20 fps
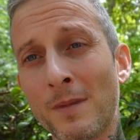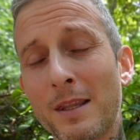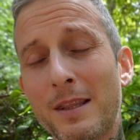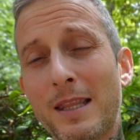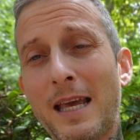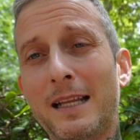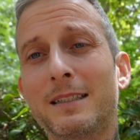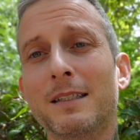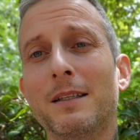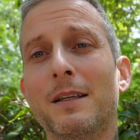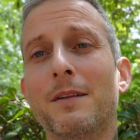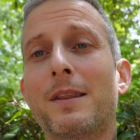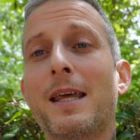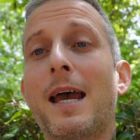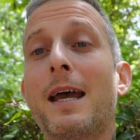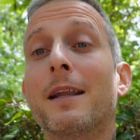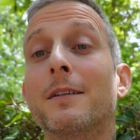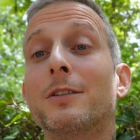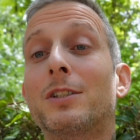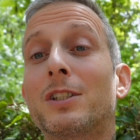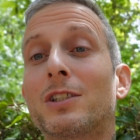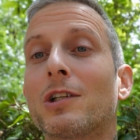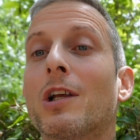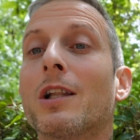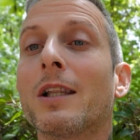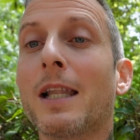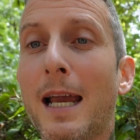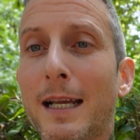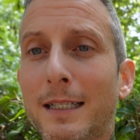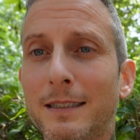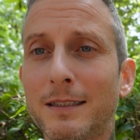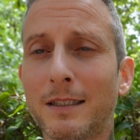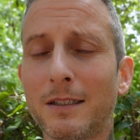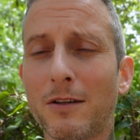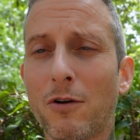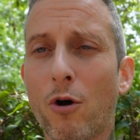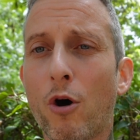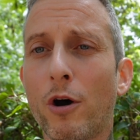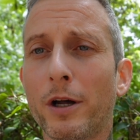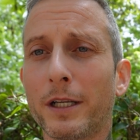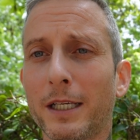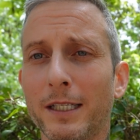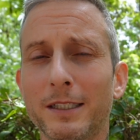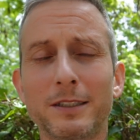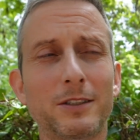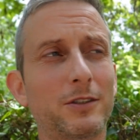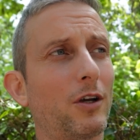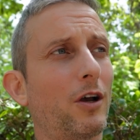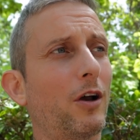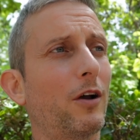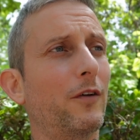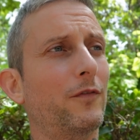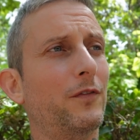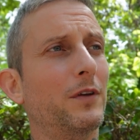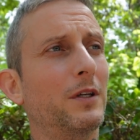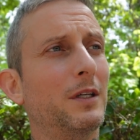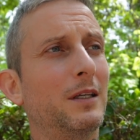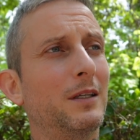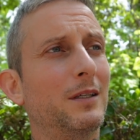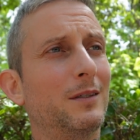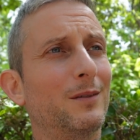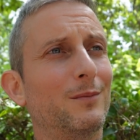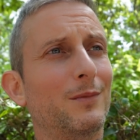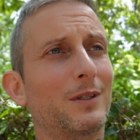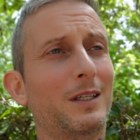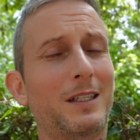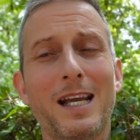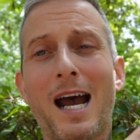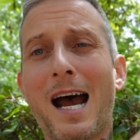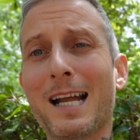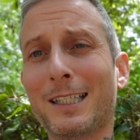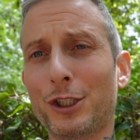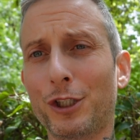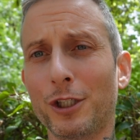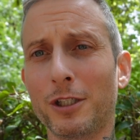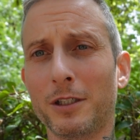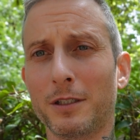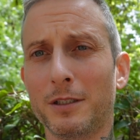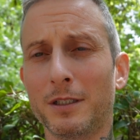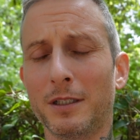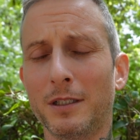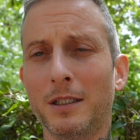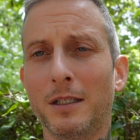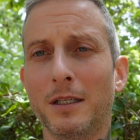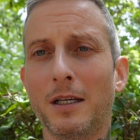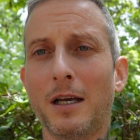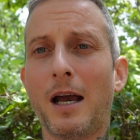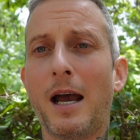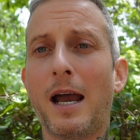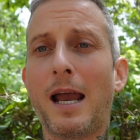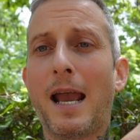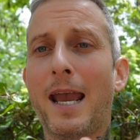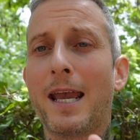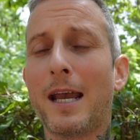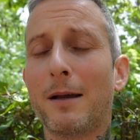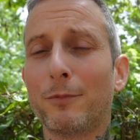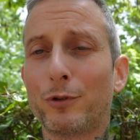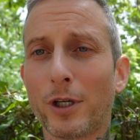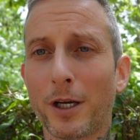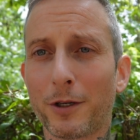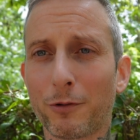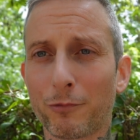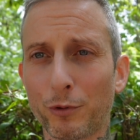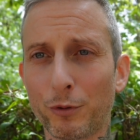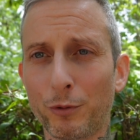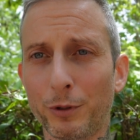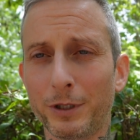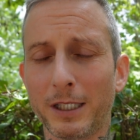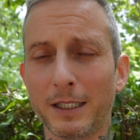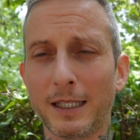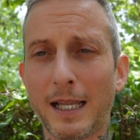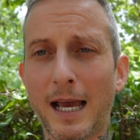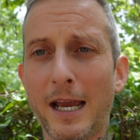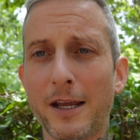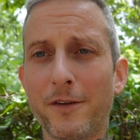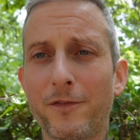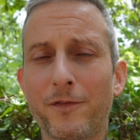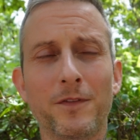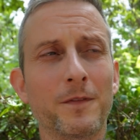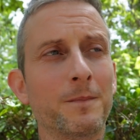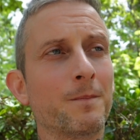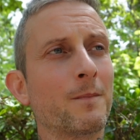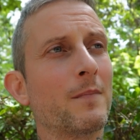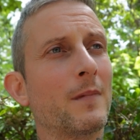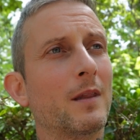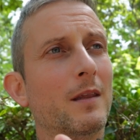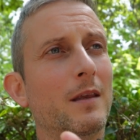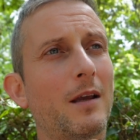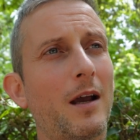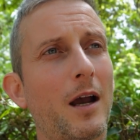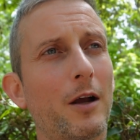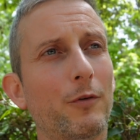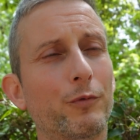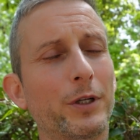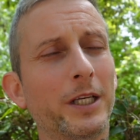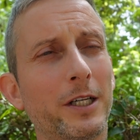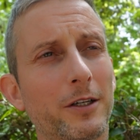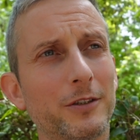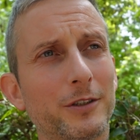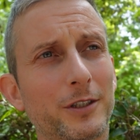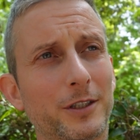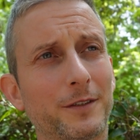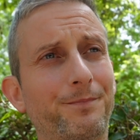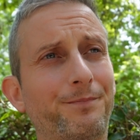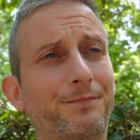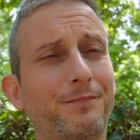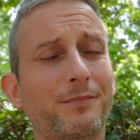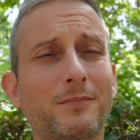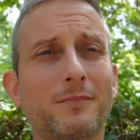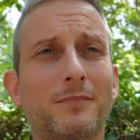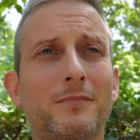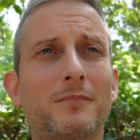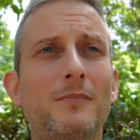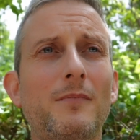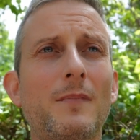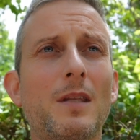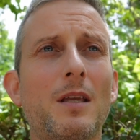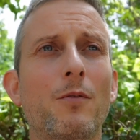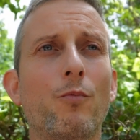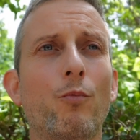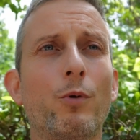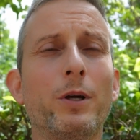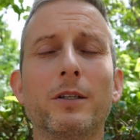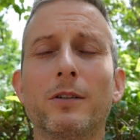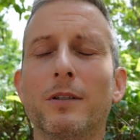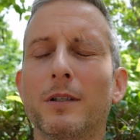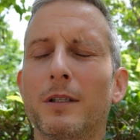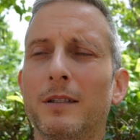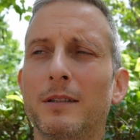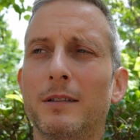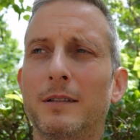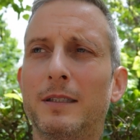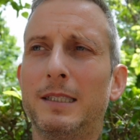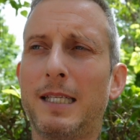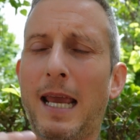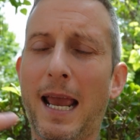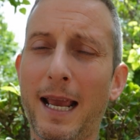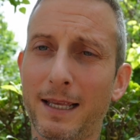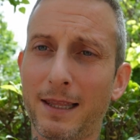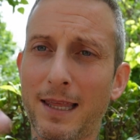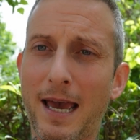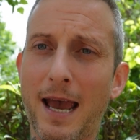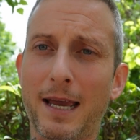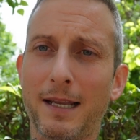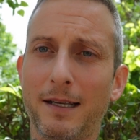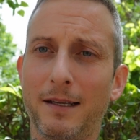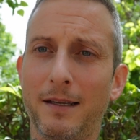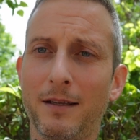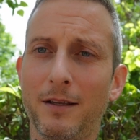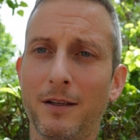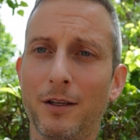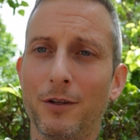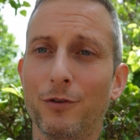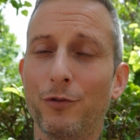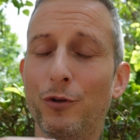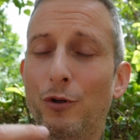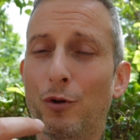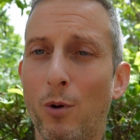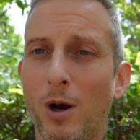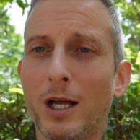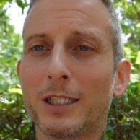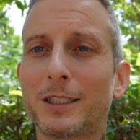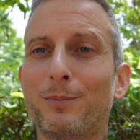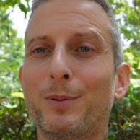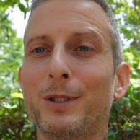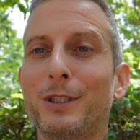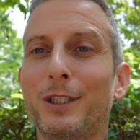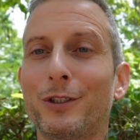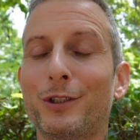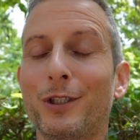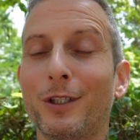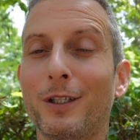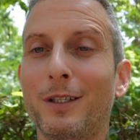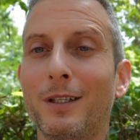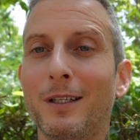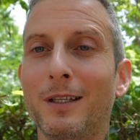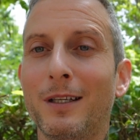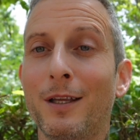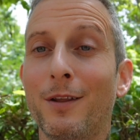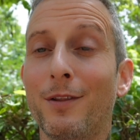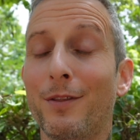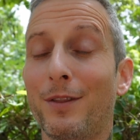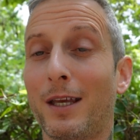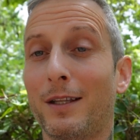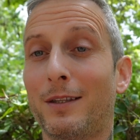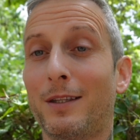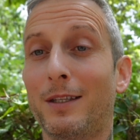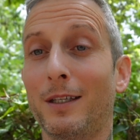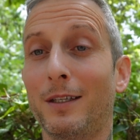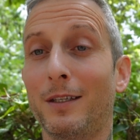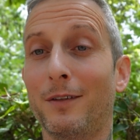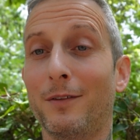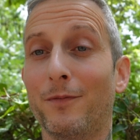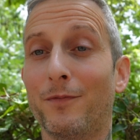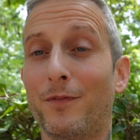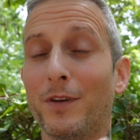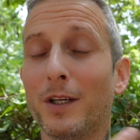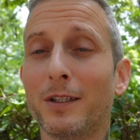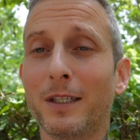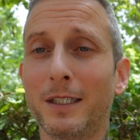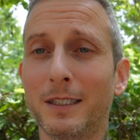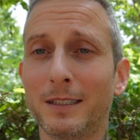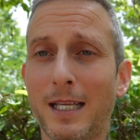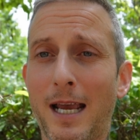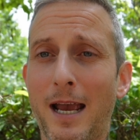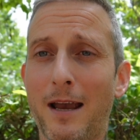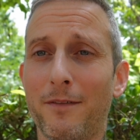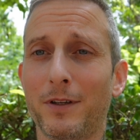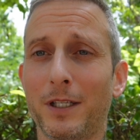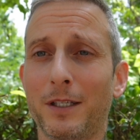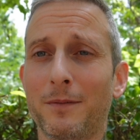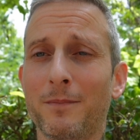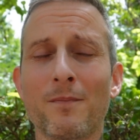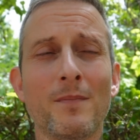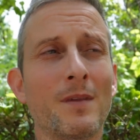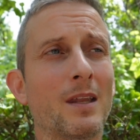that select audience of gotcha, hey, I'm trying to ruin your life, readers will take that nuanced position that the villain is having,